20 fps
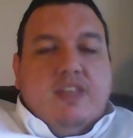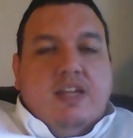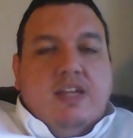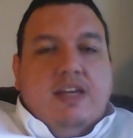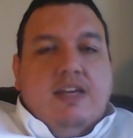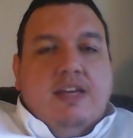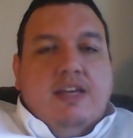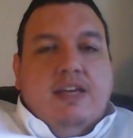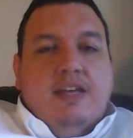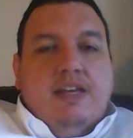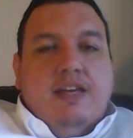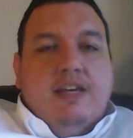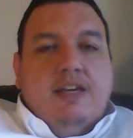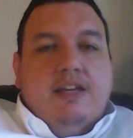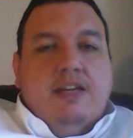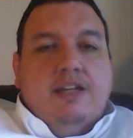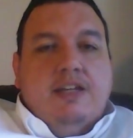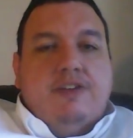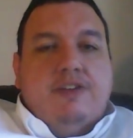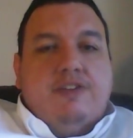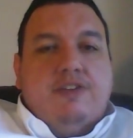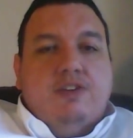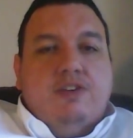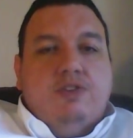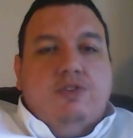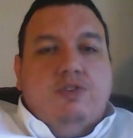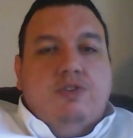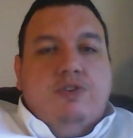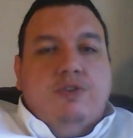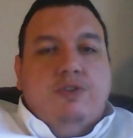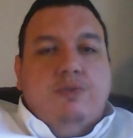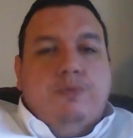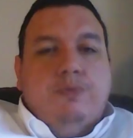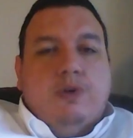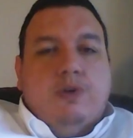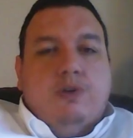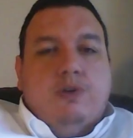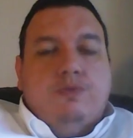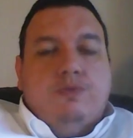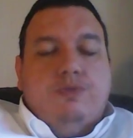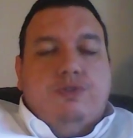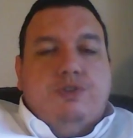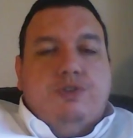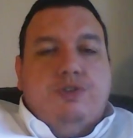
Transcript: is you want